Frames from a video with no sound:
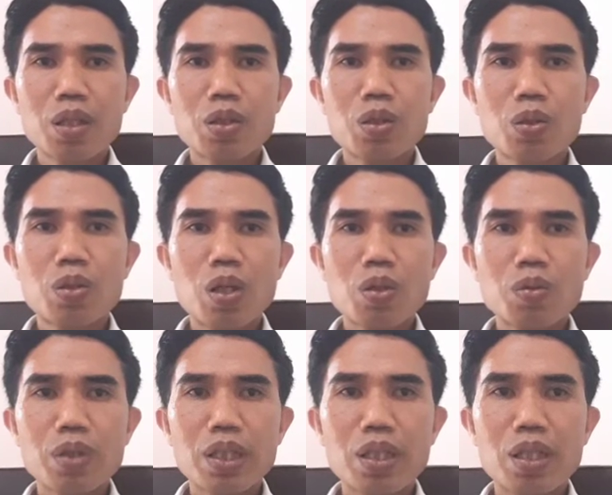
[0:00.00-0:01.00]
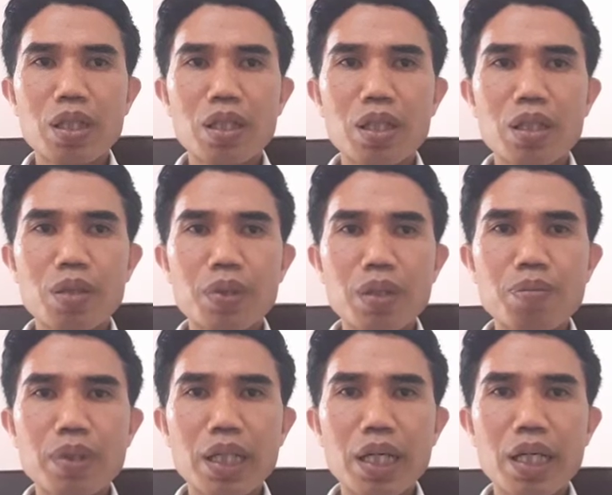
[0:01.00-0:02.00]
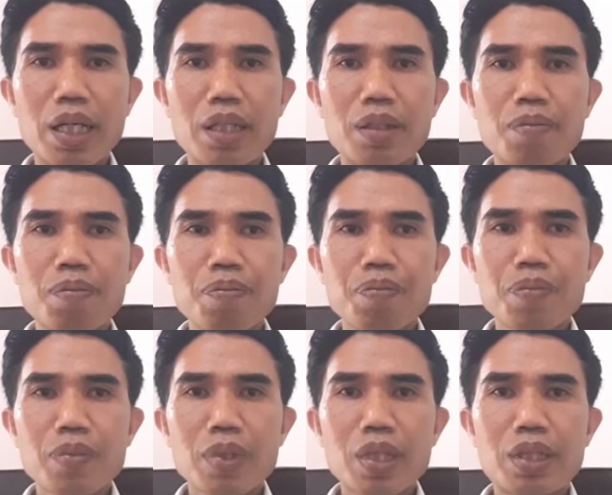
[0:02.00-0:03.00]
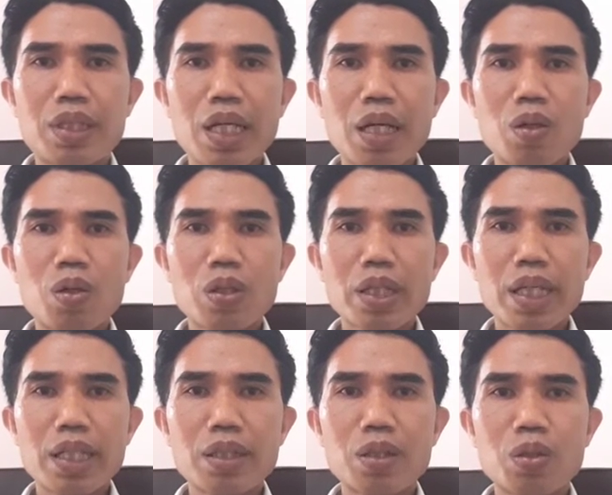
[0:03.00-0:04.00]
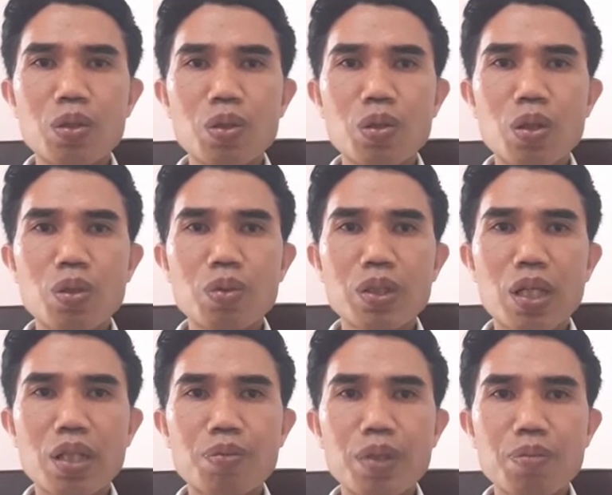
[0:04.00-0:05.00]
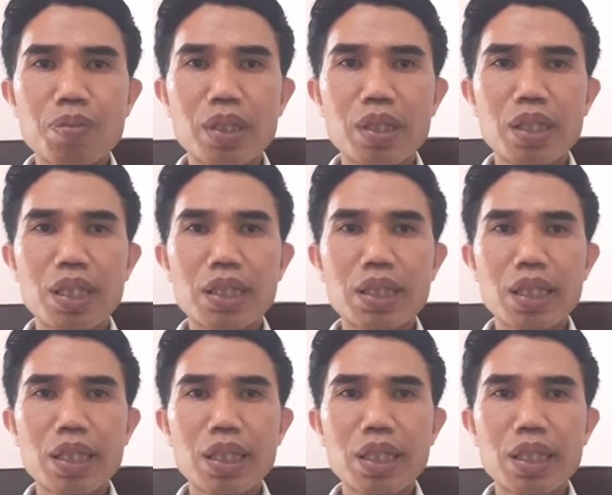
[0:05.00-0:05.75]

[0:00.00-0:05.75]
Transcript: to growth with development and 0 case to growth without development. As a